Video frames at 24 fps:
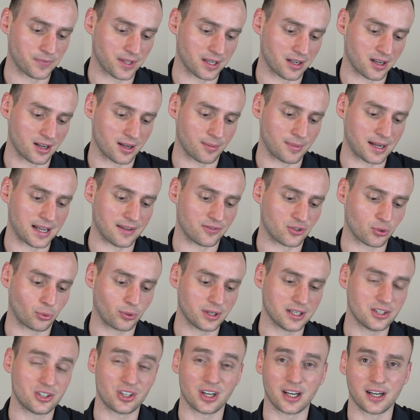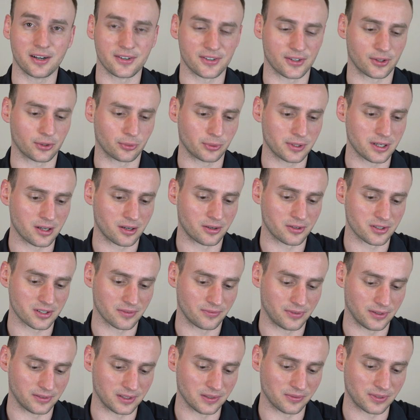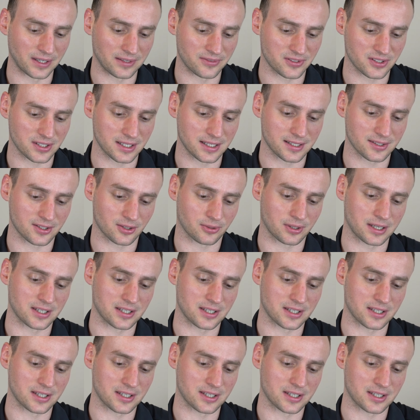I have 20 shares at $3.55.